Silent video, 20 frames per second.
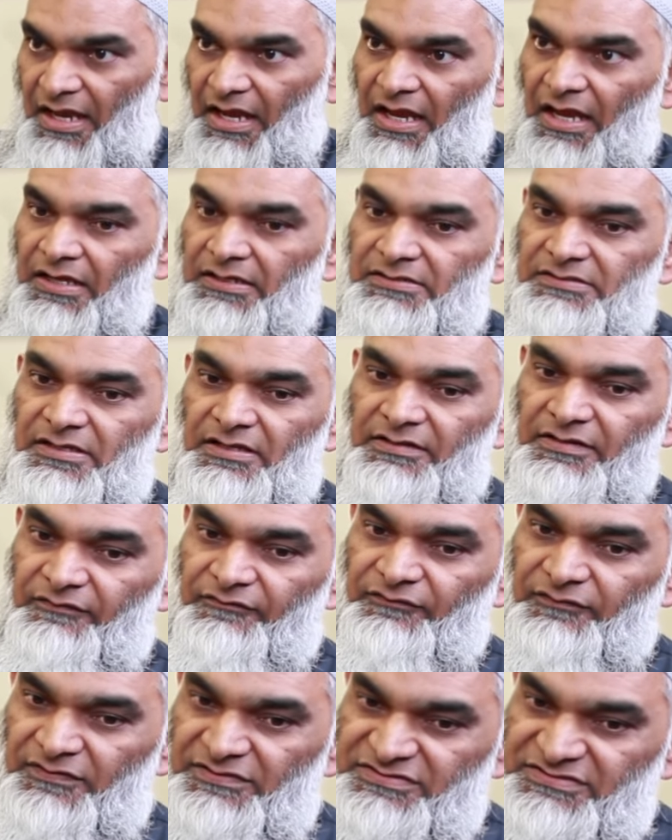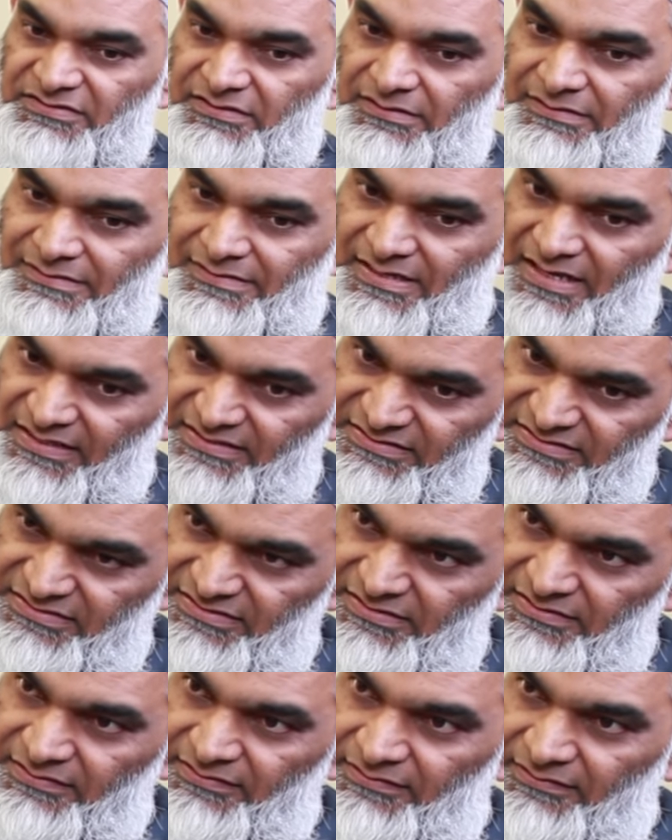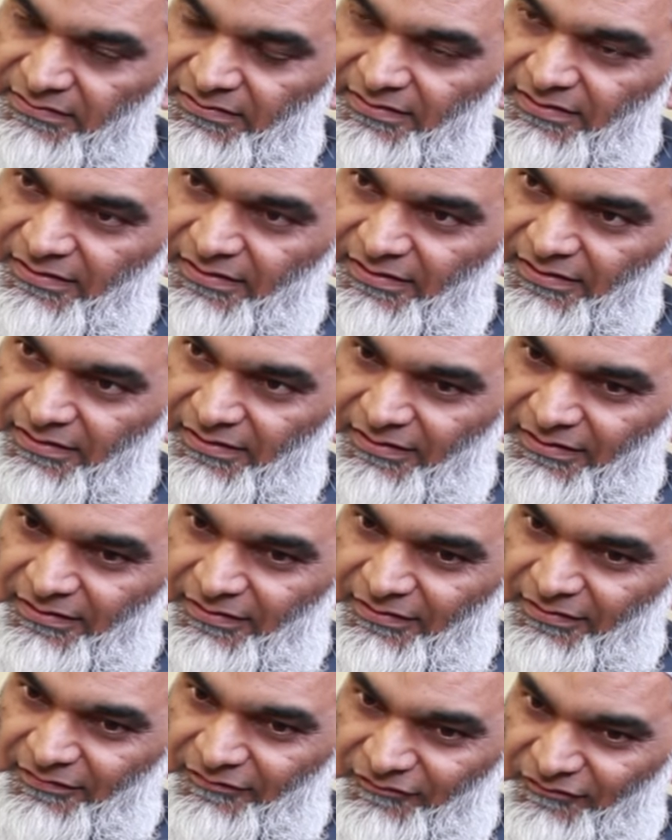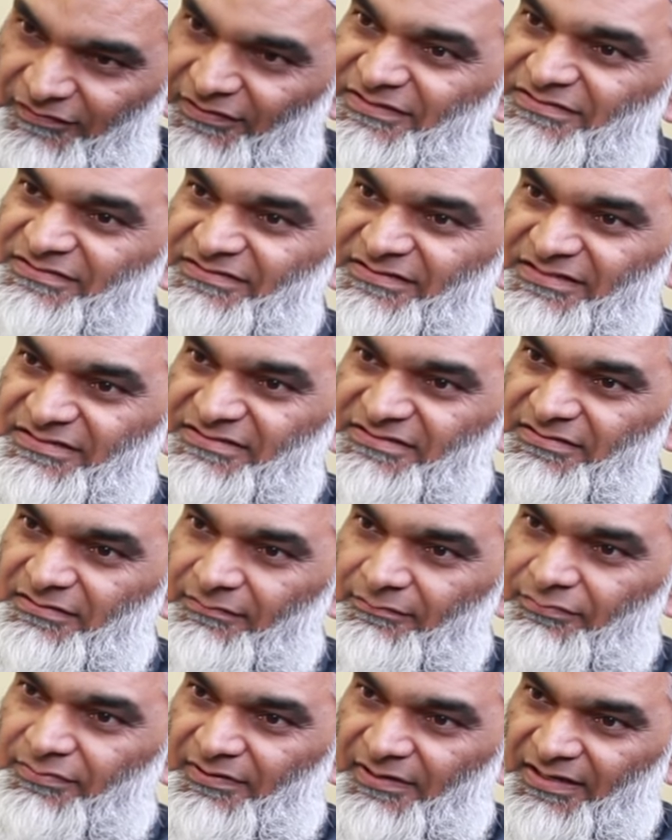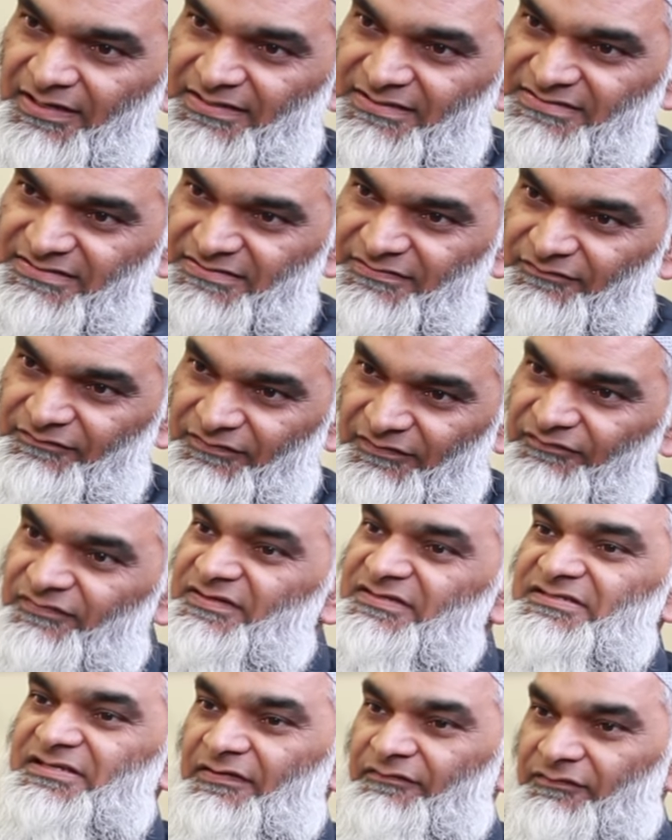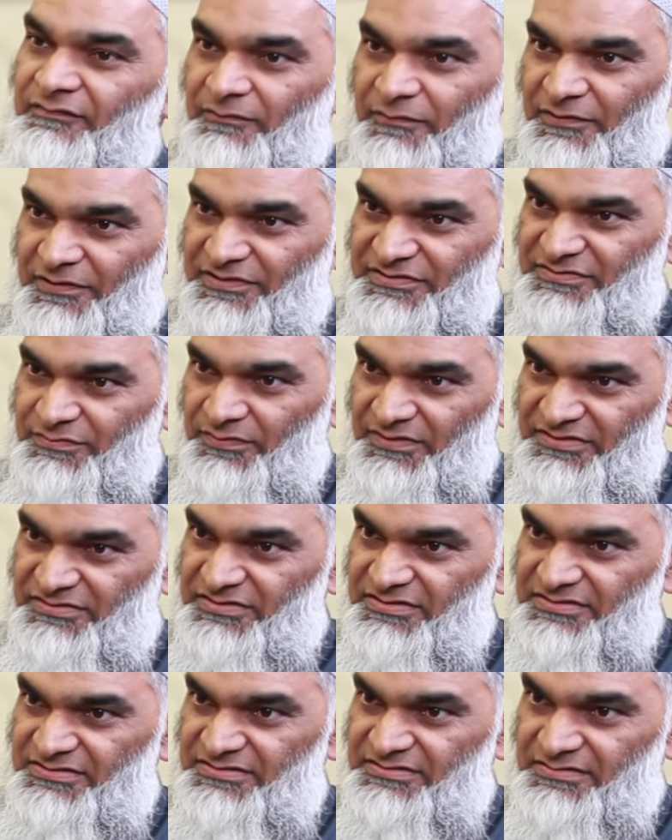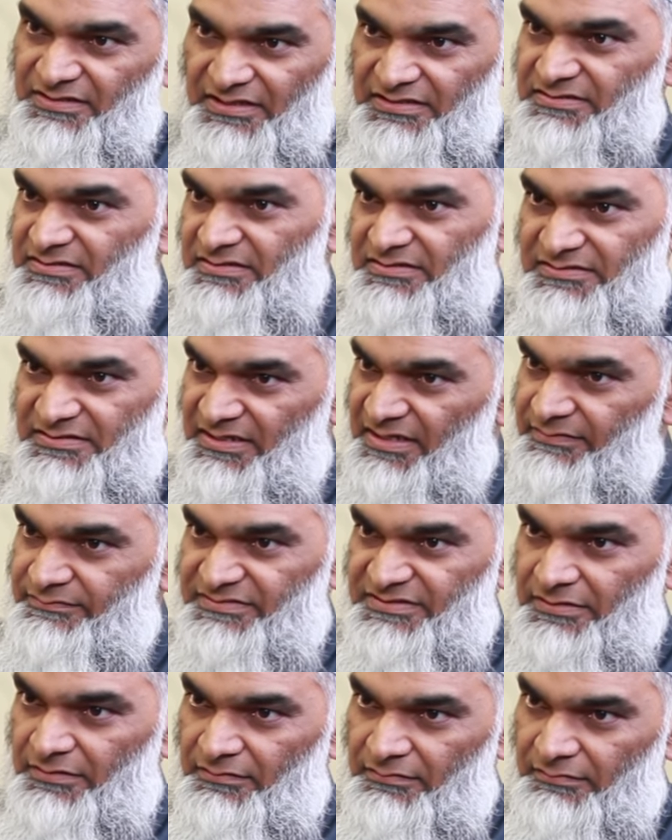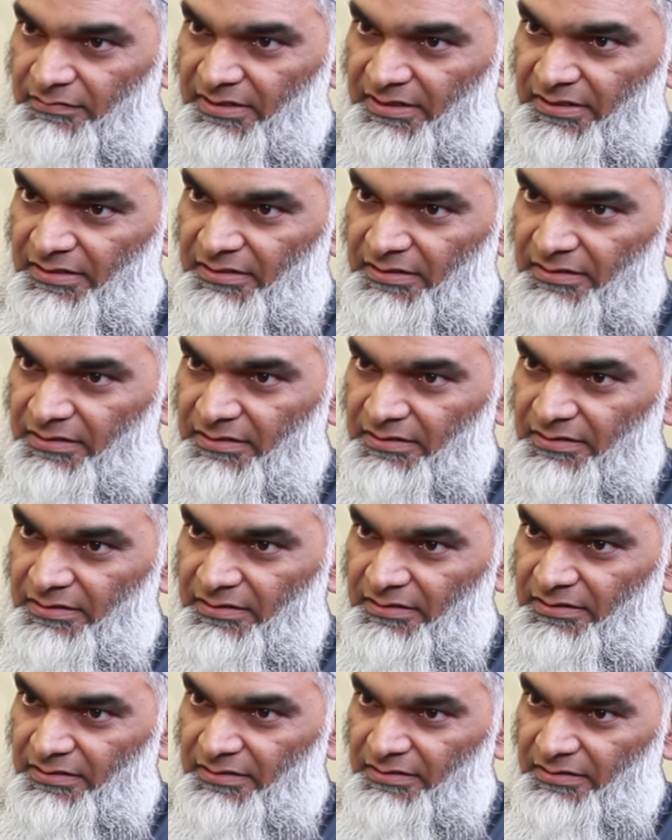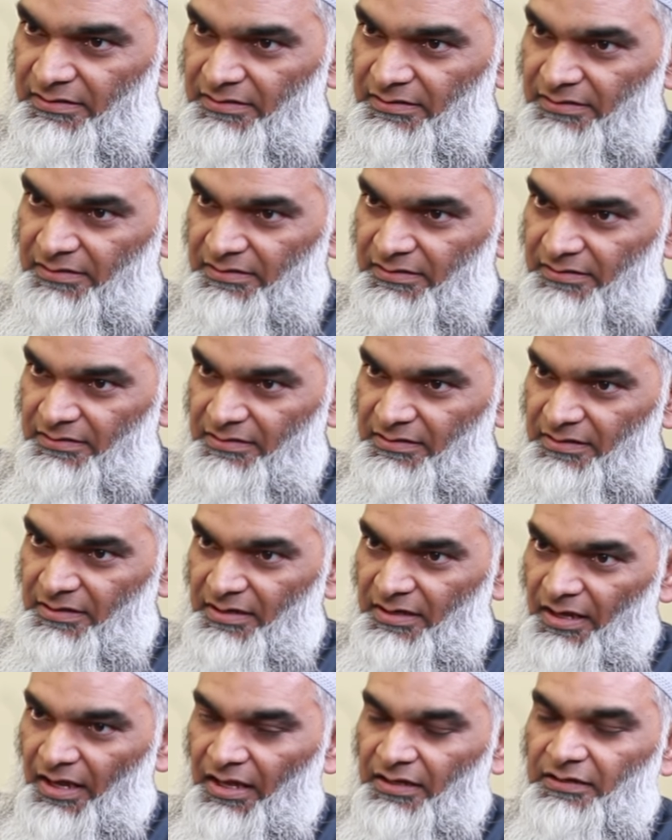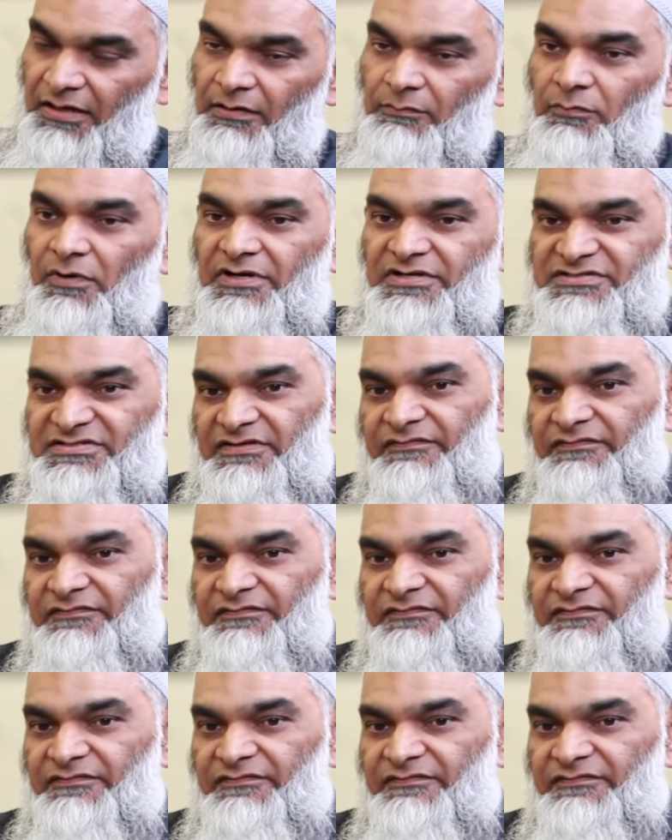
And the first 19 verses comprise 57 words, which is 19 times 3. Mm. And, and what is